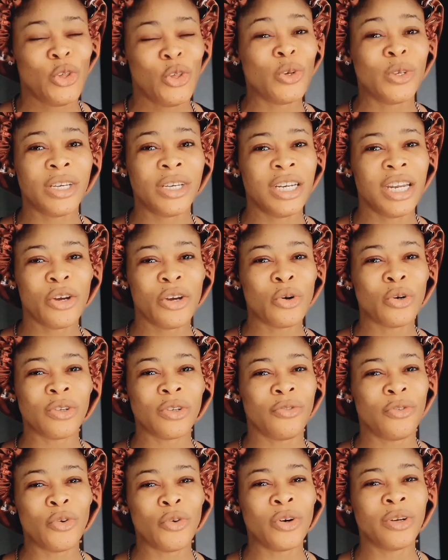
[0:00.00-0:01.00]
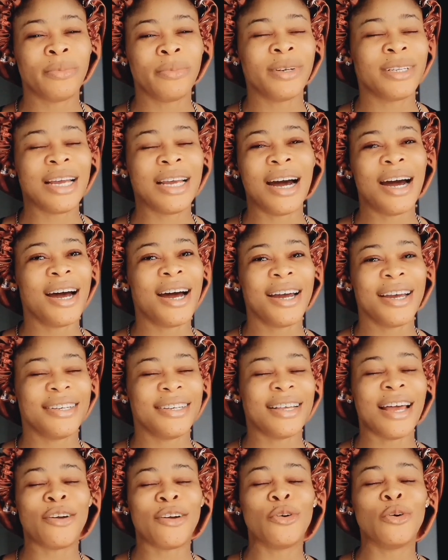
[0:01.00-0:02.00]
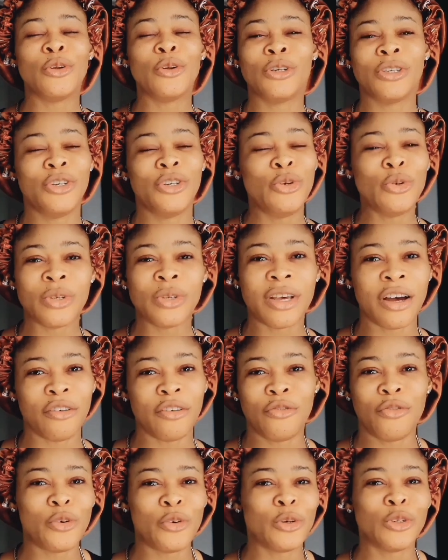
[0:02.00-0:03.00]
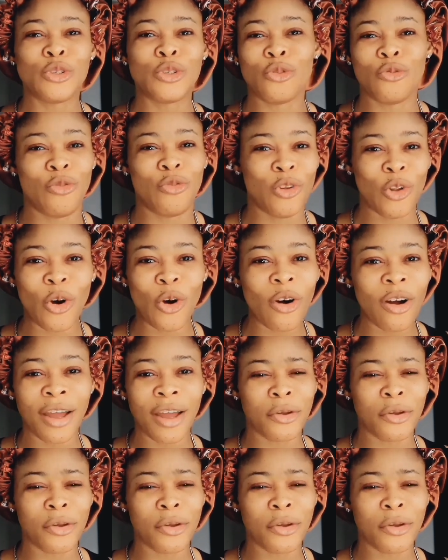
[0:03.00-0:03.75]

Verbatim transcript: using Nicole's phone, but guys, I couldn't use her phone to vlog.